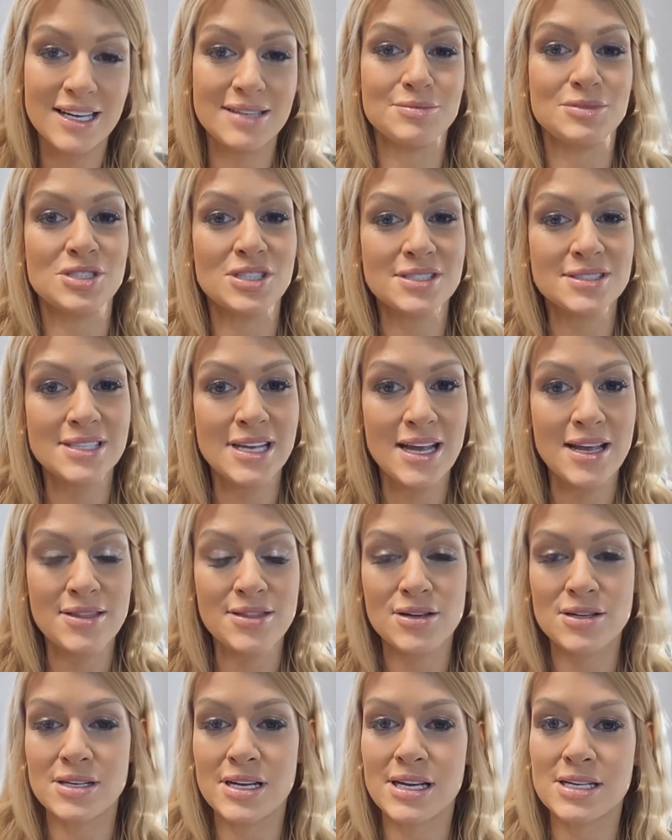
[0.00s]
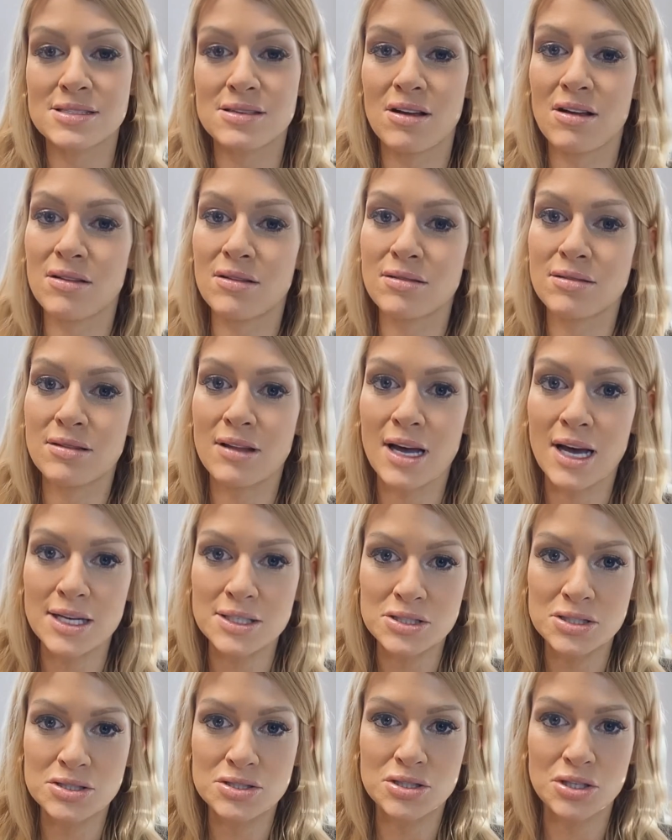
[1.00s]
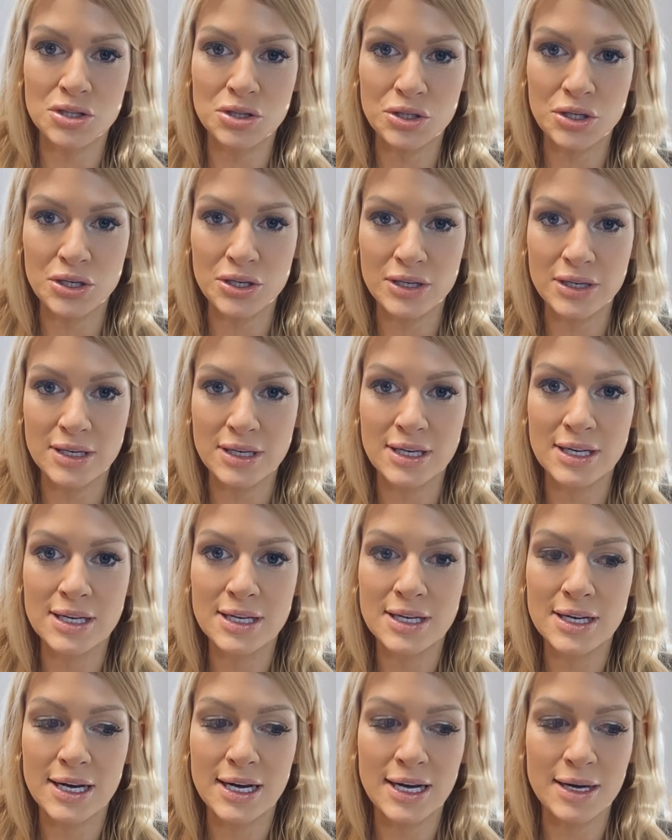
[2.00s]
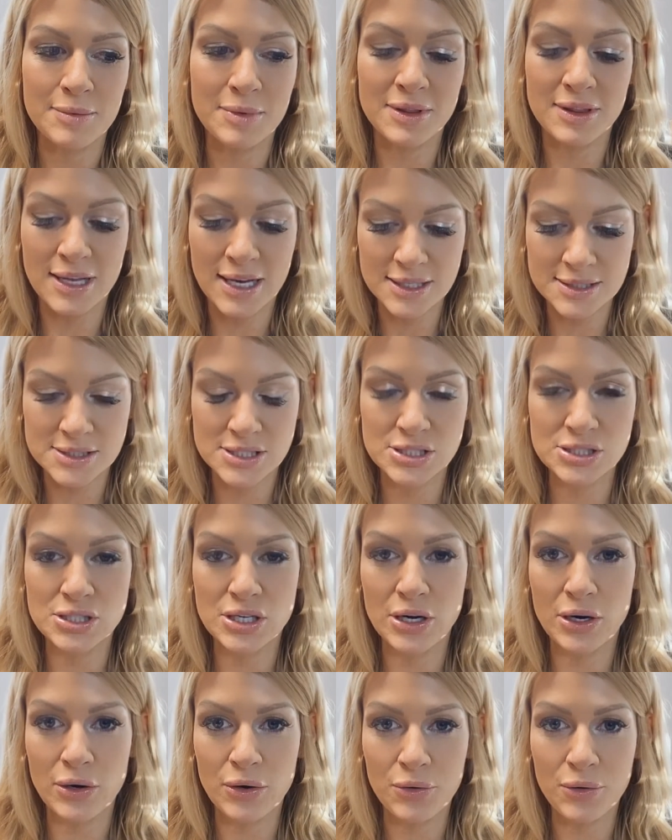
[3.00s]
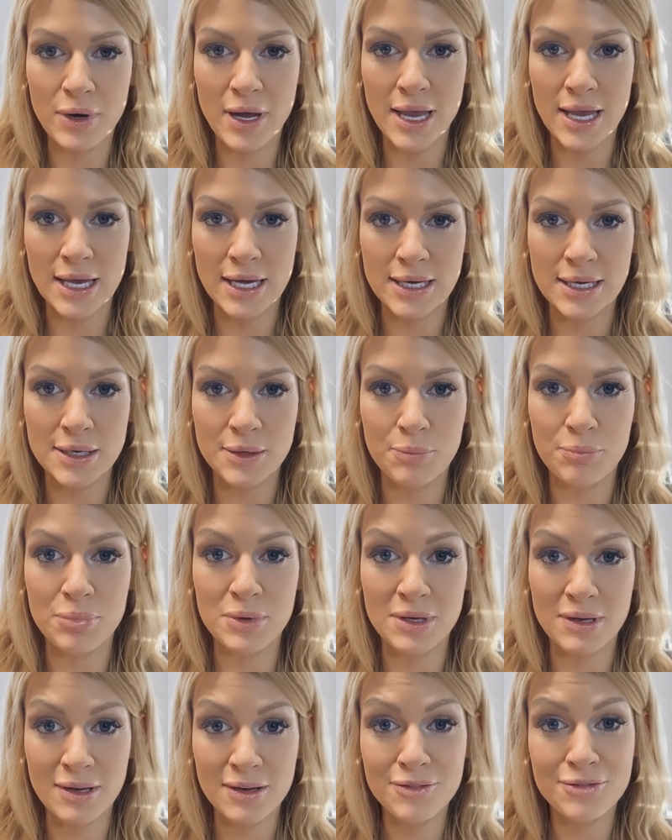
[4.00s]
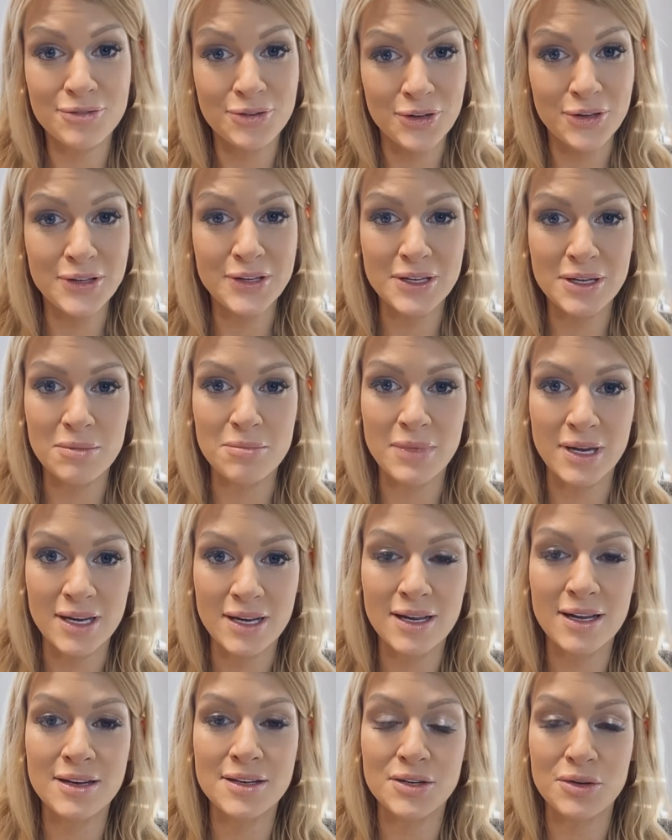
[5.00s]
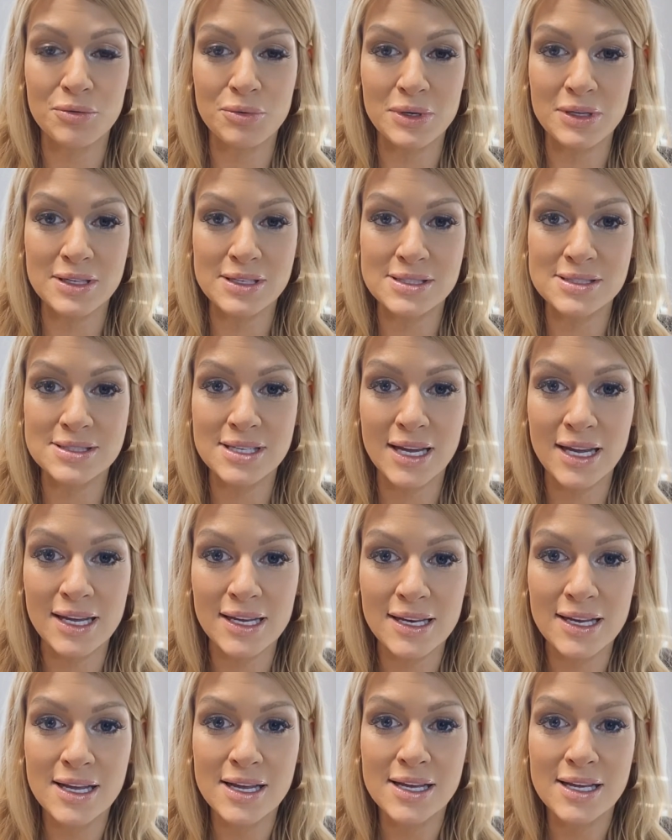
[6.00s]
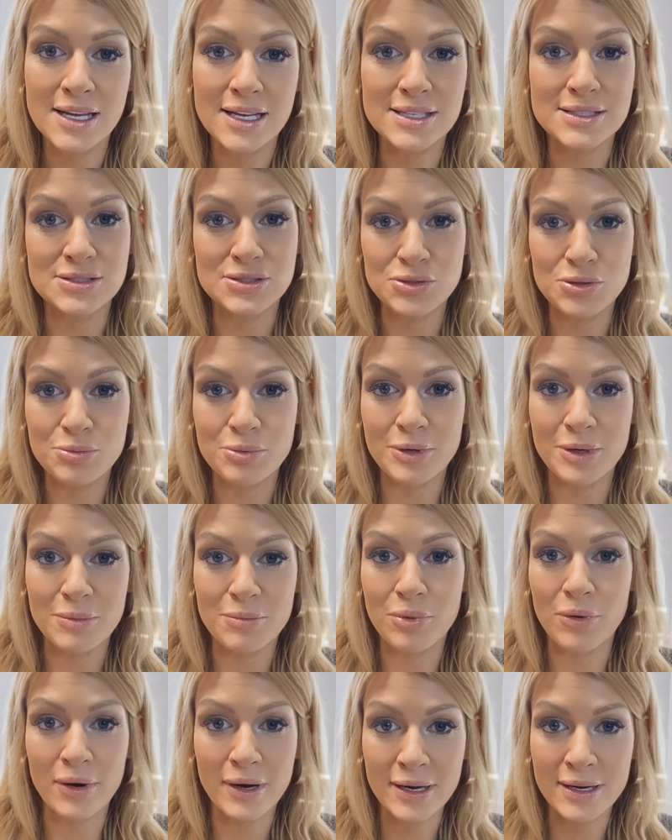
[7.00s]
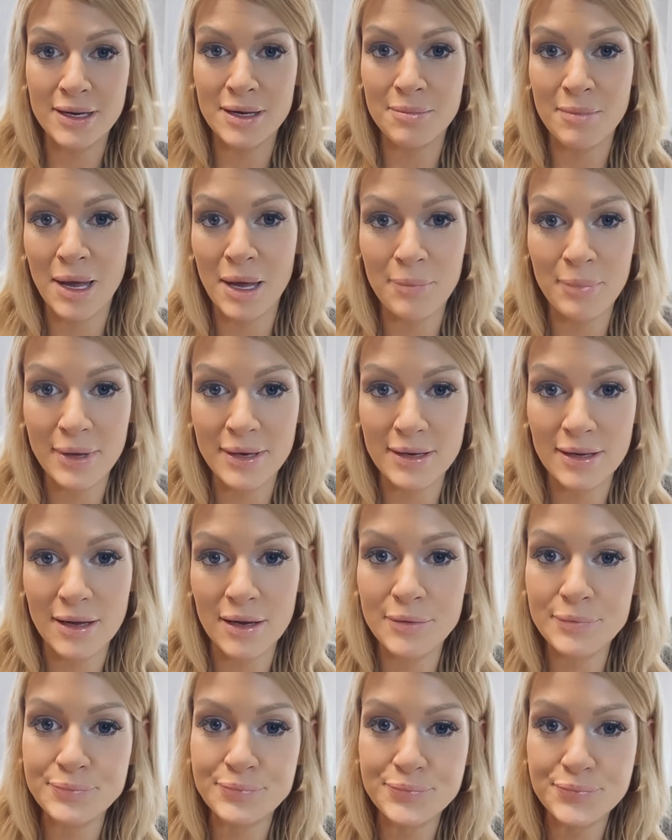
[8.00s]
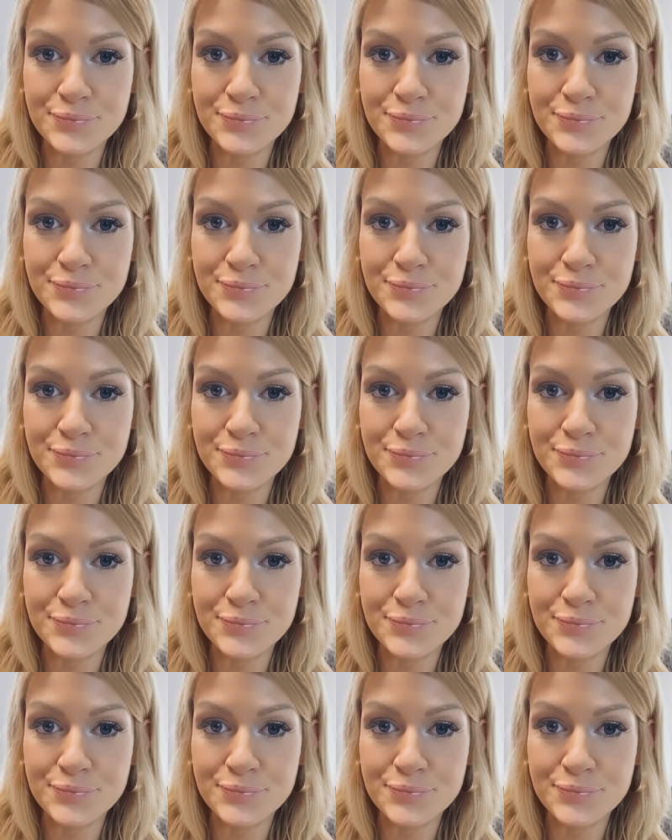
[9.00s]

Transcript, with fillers: just saying there is a lot to learn um, a lot to know and being fully committed to real estate is super important in my opinion